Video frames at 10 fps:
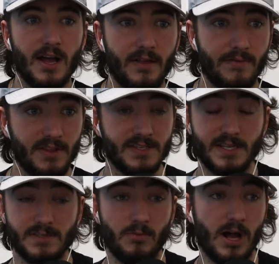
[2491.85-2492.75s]
for this
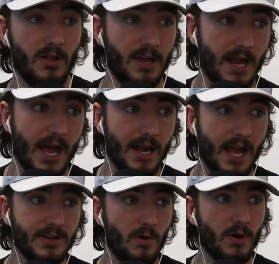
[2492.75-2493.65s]
as well, and I
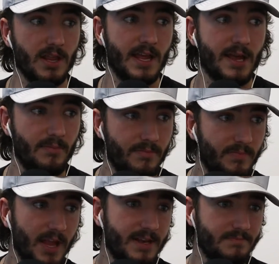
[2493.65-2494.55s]
don't want to
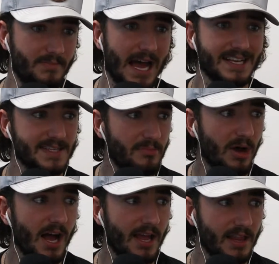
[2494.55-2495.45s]
let pass it
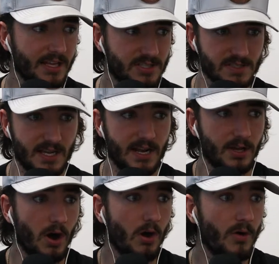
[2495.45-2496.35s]
by, like just let it go.